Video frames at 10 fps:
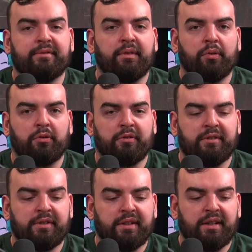So
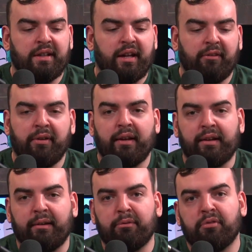I'm really
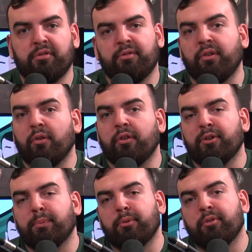grateful for all your
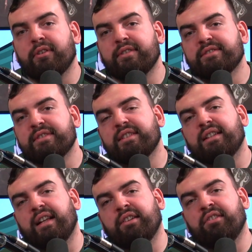support
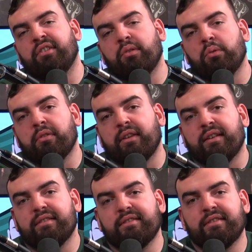and just know that
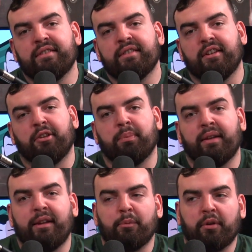there's
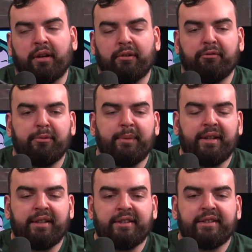plenty more to come for me.
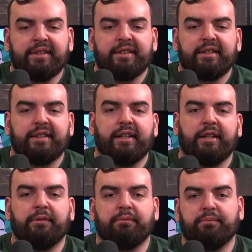
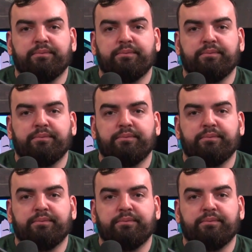Um,